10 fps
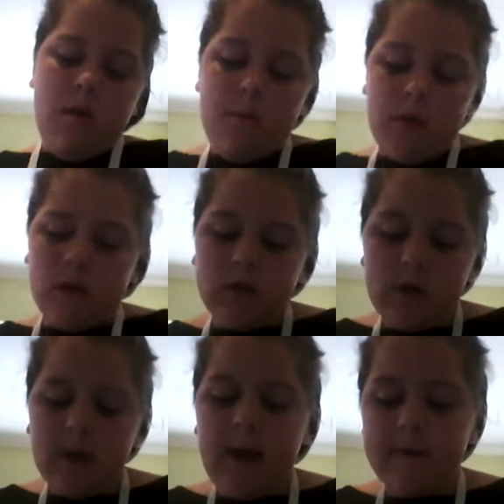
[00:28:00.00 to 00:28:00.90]
but you
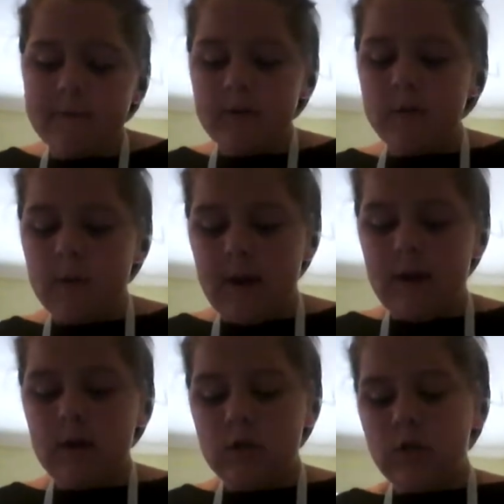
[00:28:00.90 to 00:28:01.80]
don't have to do it
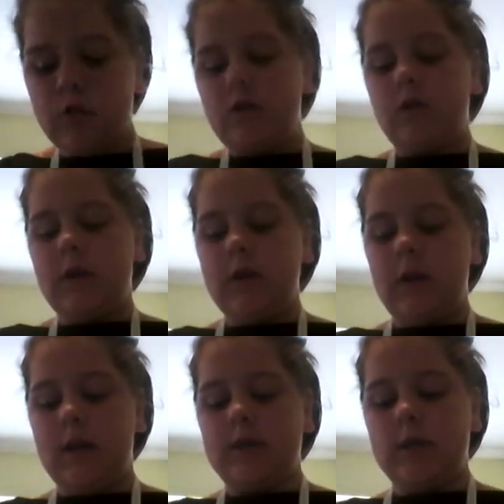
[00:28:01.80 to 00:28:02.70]
strictly
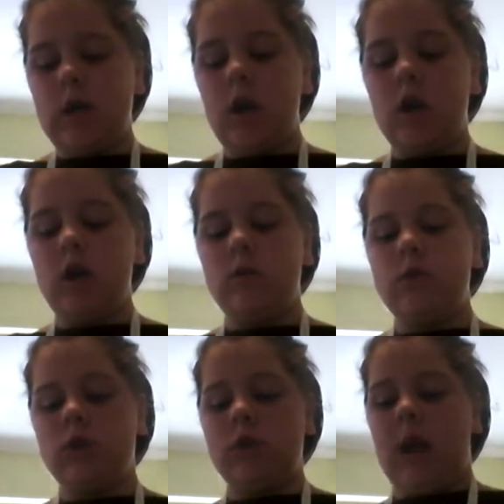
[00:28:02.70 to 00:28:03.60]
as a taco
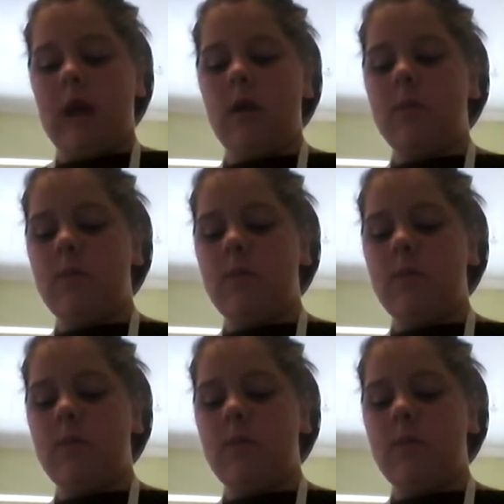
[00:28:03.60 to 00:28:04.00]
shape.